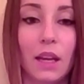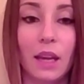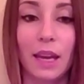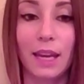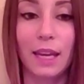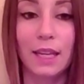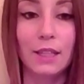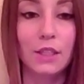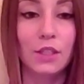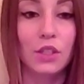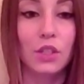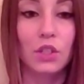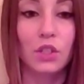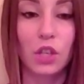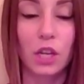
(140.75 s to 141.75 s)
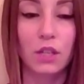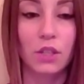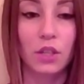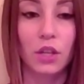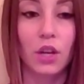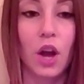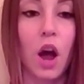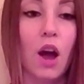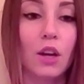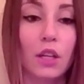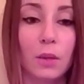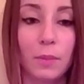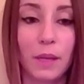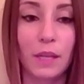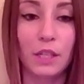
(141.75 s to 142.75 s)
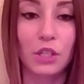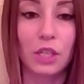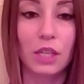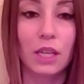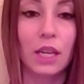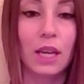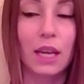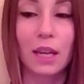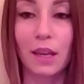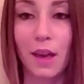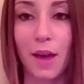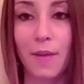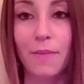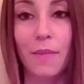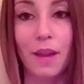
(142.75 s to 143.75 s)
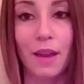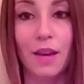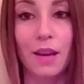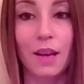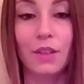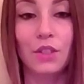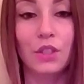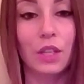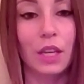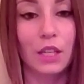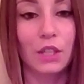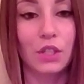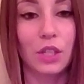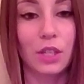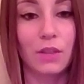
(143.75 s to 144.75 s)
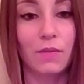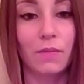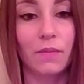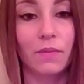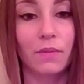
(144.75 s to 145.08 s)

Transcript: age, gender, occupation, income, and education.